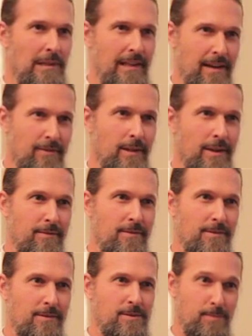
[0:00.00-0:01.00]
level of
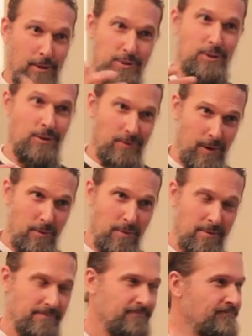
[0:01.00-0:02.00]
spiritual growth.
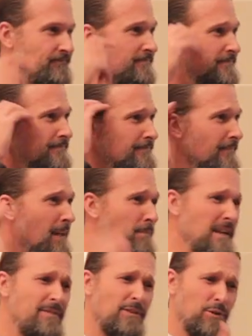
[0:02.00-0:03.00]

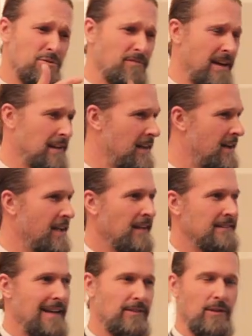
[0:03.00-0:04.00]
But even those who fight a
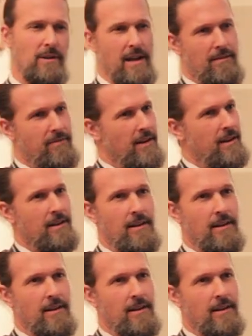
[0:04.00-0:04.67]
lot, they have to learn how to fight.